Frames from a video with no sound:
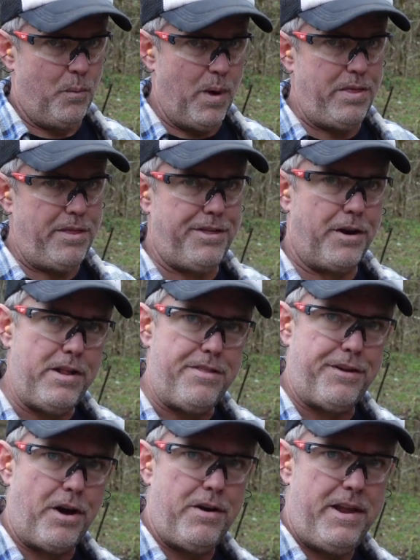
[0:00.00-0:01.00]
Well, the
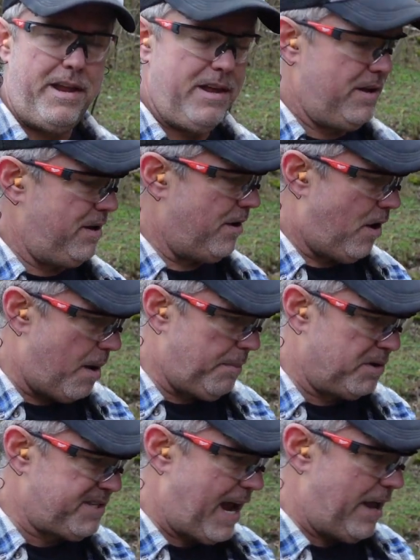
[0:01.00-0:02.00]
30-30
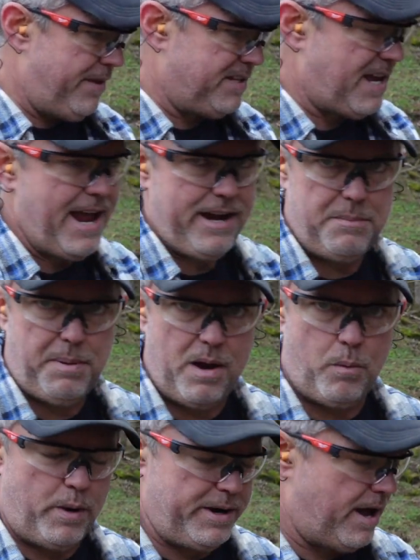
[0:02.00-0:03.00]
almost had this hanging by
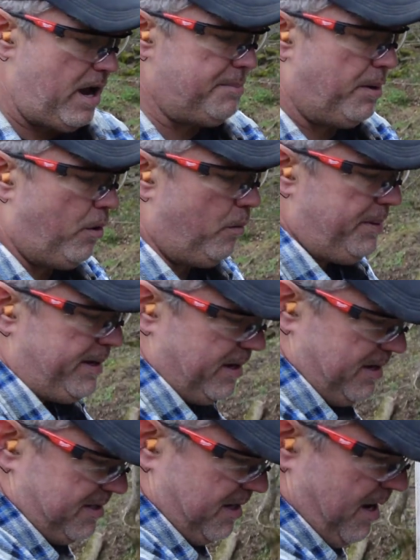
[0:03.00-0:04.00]
one eye bolt
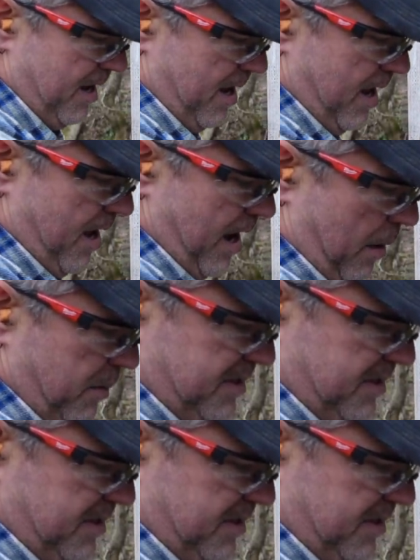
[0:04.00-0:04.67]
because I was